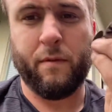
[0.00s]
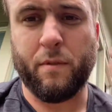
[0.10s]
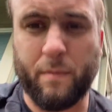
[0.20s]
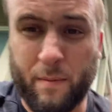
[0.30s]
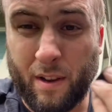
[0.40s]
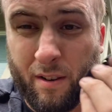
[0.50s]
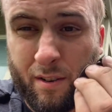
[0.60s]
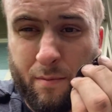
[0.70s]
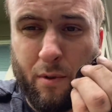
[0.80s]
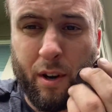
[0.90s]
only managed
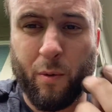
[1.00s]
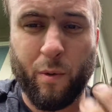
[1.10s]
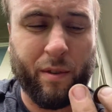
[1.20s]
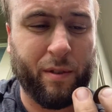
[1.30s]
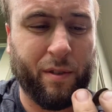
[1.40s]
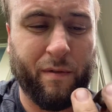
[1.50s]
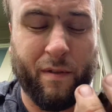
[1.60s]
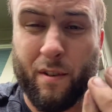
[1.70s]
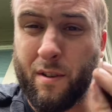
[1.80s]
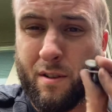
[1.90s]
to break one so
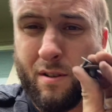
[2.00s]
far.